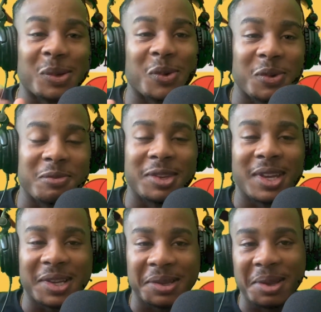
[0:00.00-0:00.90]
wrong with me,
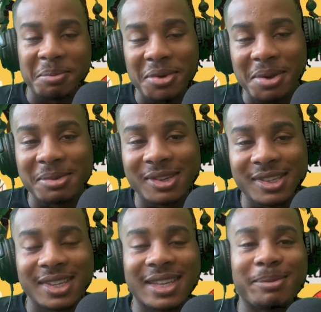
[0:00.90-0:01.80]
I promise.
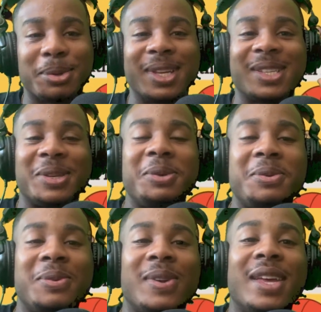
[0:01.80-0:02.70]
But
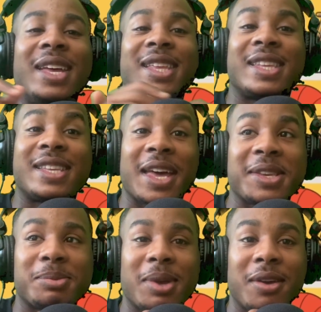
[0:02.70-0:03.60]
two, the
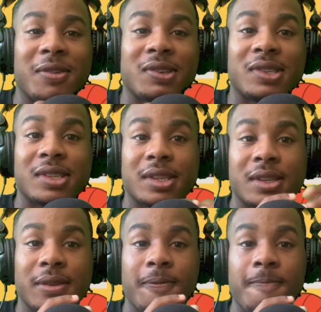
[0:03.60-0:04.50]
Dallas Mavericks
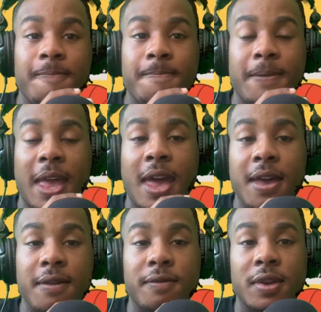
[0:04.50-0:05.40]

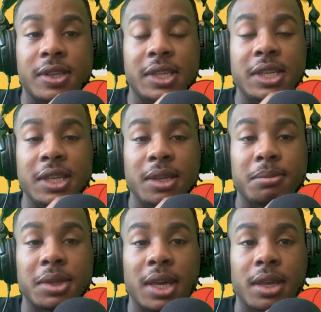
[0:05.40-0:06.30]
have a team
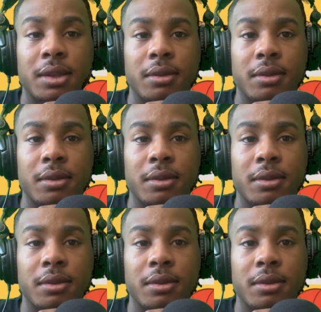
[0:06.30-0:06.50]
that,